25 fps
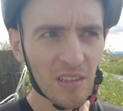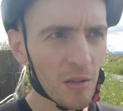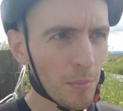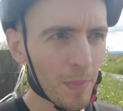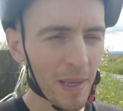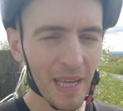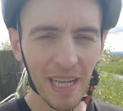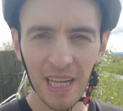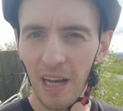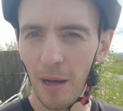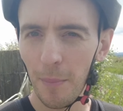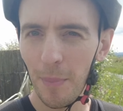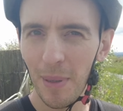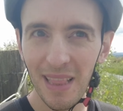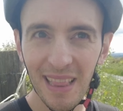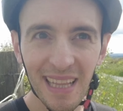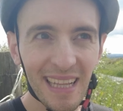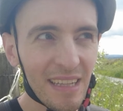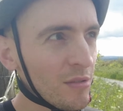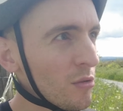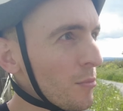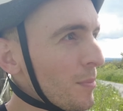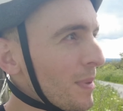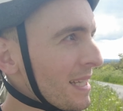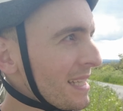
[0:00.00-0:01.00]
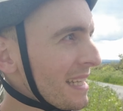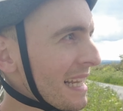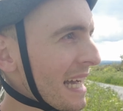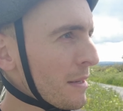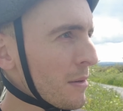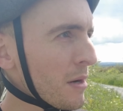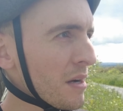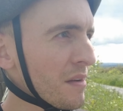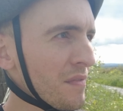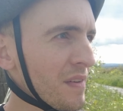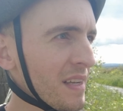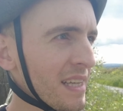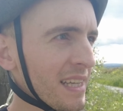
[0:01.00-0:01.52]
to pick up a little bit
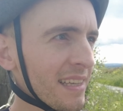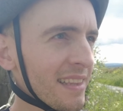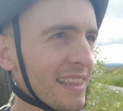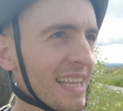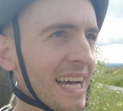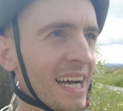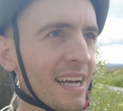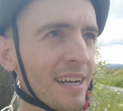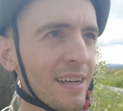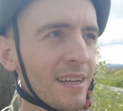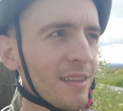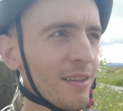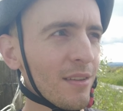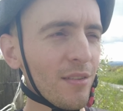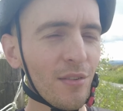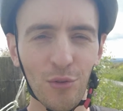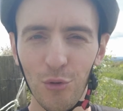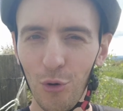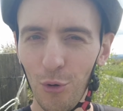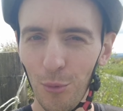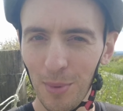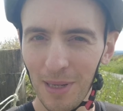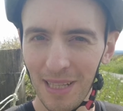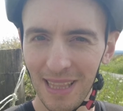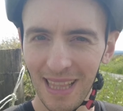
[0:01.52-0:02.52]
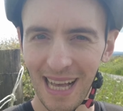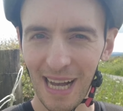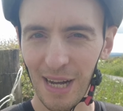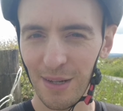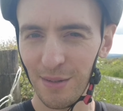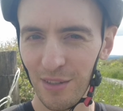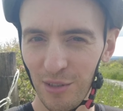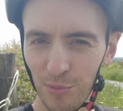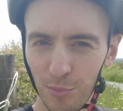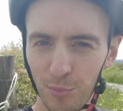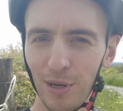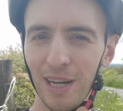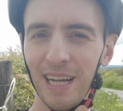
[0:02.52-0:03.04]
now. I think that storm cloud
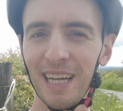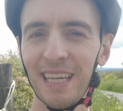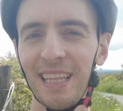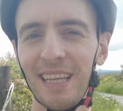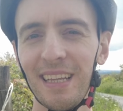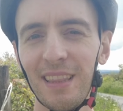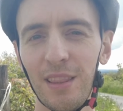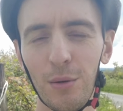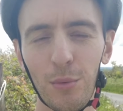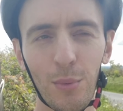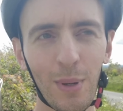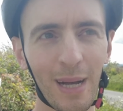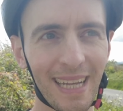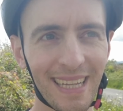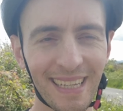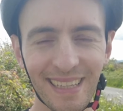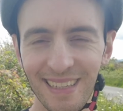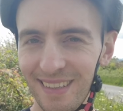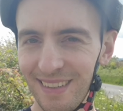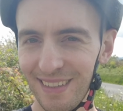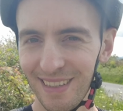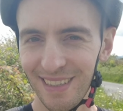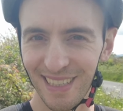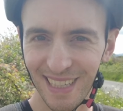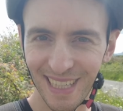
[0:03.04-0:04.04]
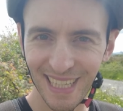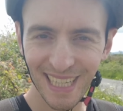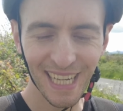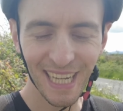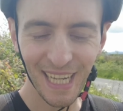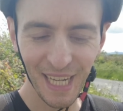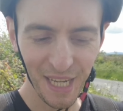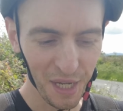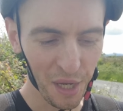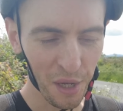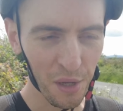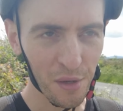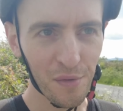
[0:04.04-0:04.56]
is bringing in the wind and
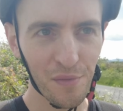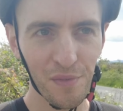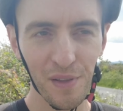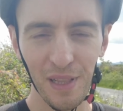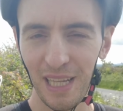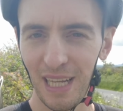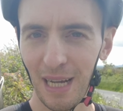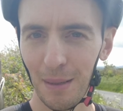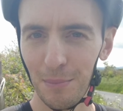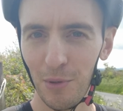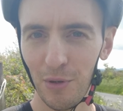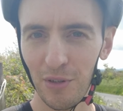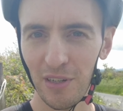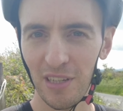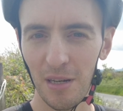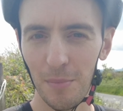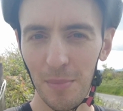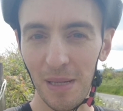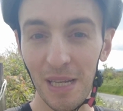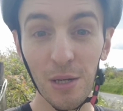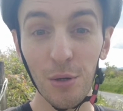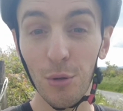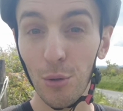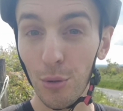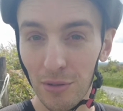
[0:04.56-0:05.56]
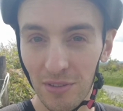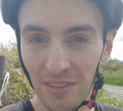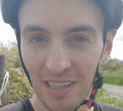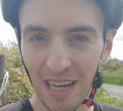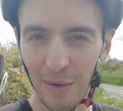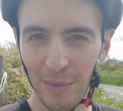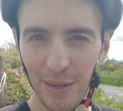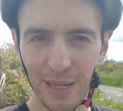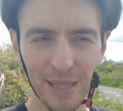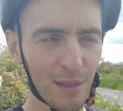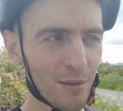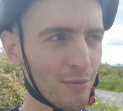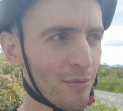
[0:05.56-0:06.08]
hopefully I'm not going to be caught
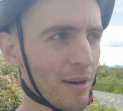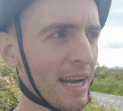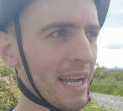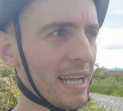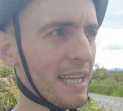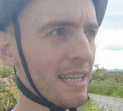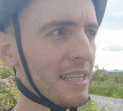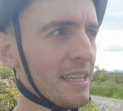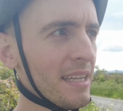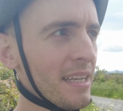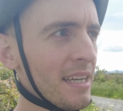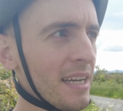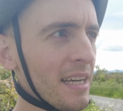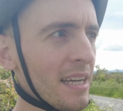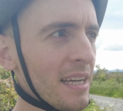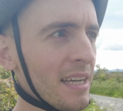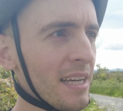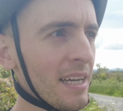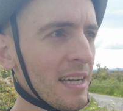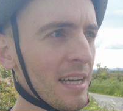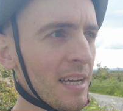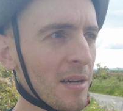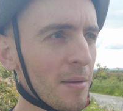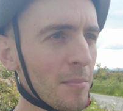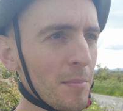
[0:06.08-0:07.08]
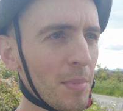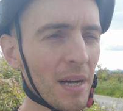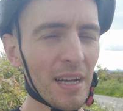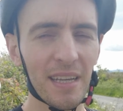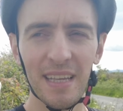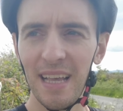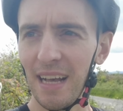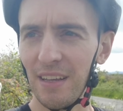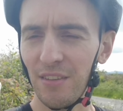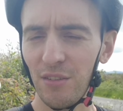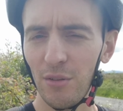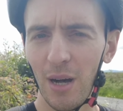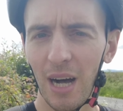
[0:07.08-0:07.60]
out in the rain. But
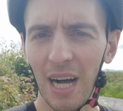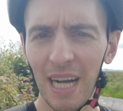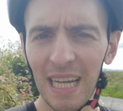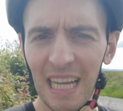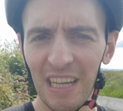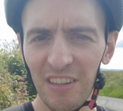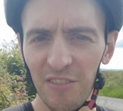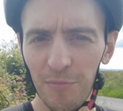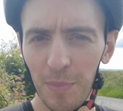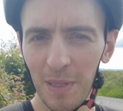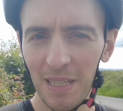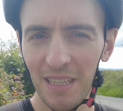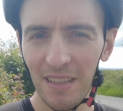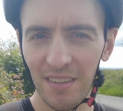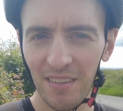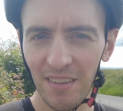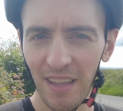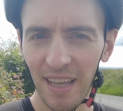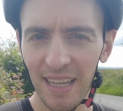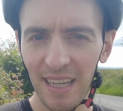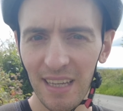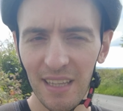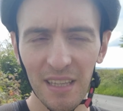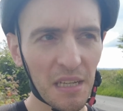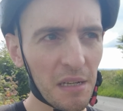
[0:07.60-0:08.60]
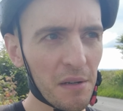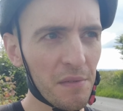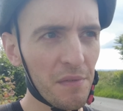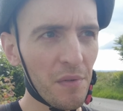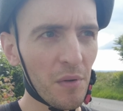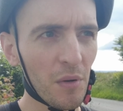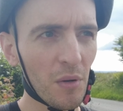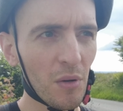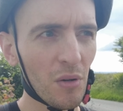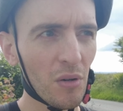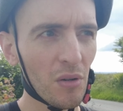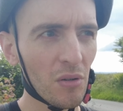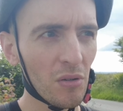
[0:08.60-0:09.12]
yeah, so I have been cycling
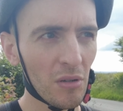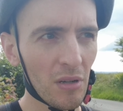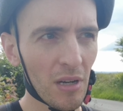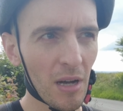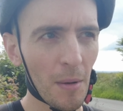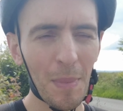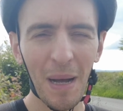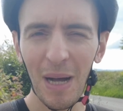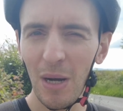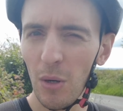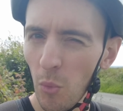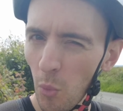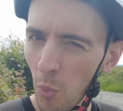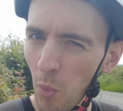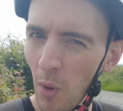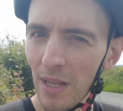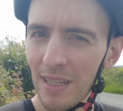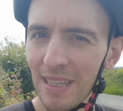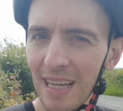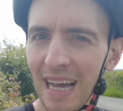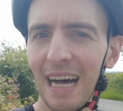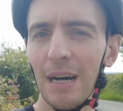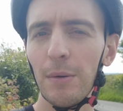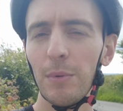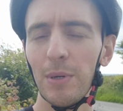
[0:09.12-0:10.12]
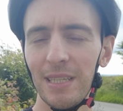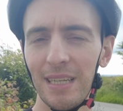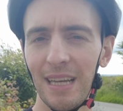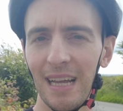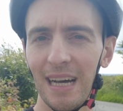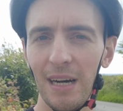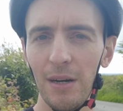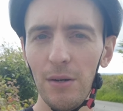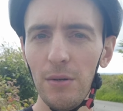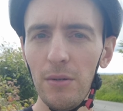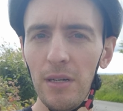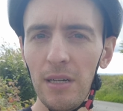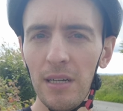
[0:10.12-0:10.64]
for about one hour
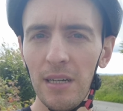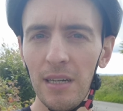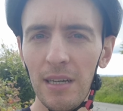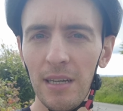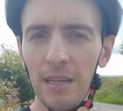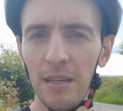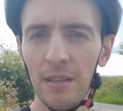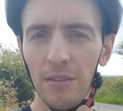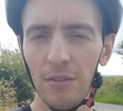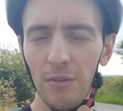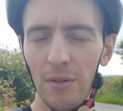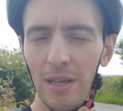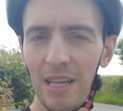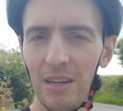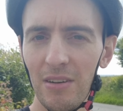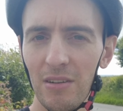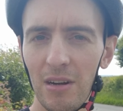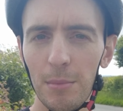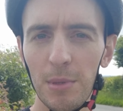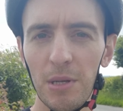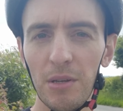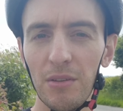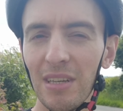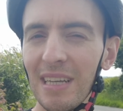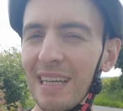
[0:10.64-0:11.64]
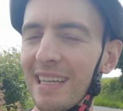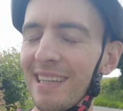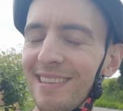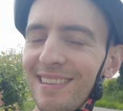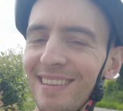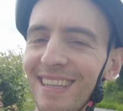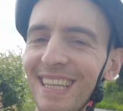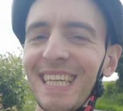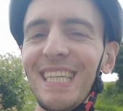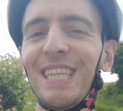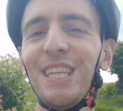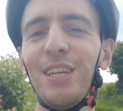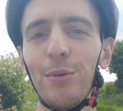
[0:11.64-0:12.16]
now. So here I'm using
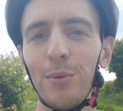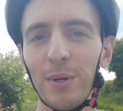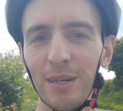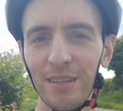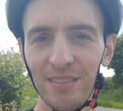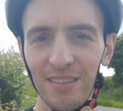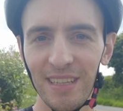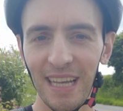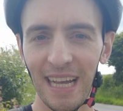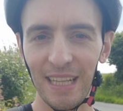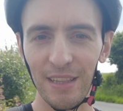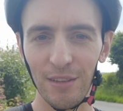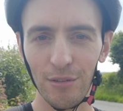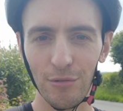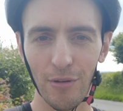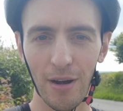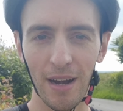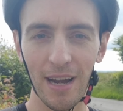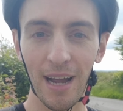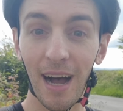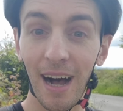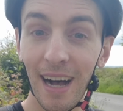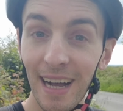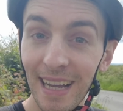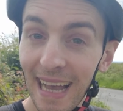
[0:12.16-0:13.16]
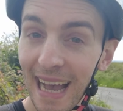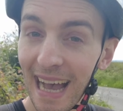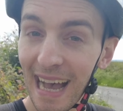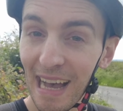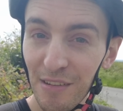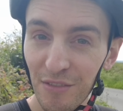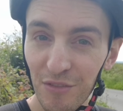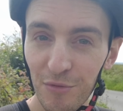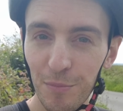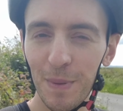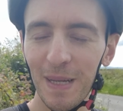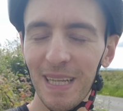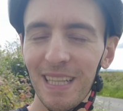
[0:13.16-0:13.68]
continuous tense, right? I
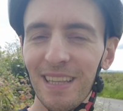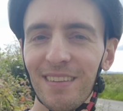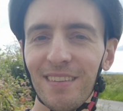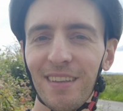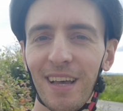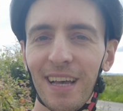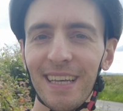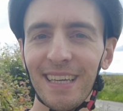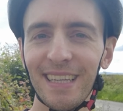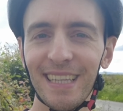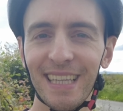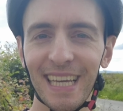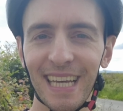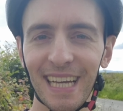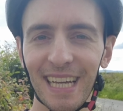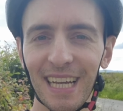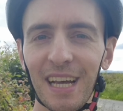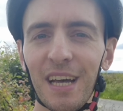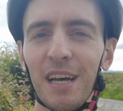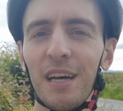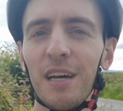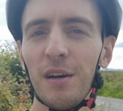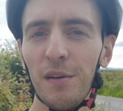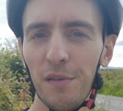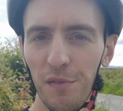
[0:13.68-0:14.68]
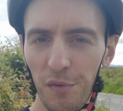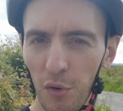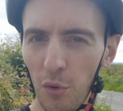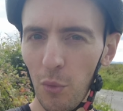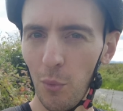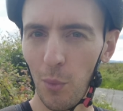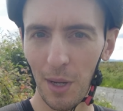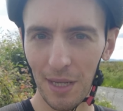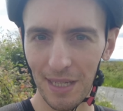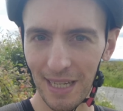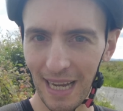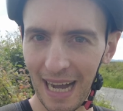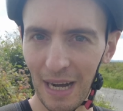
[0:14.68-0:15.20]
have been cycling for
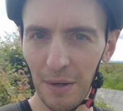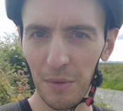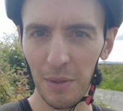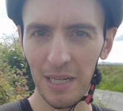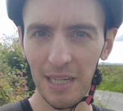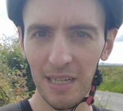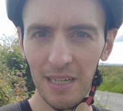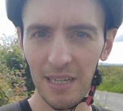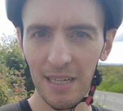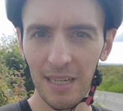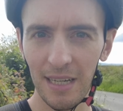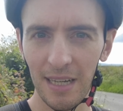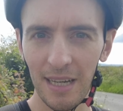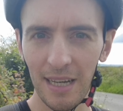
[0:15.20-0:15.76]
one hour.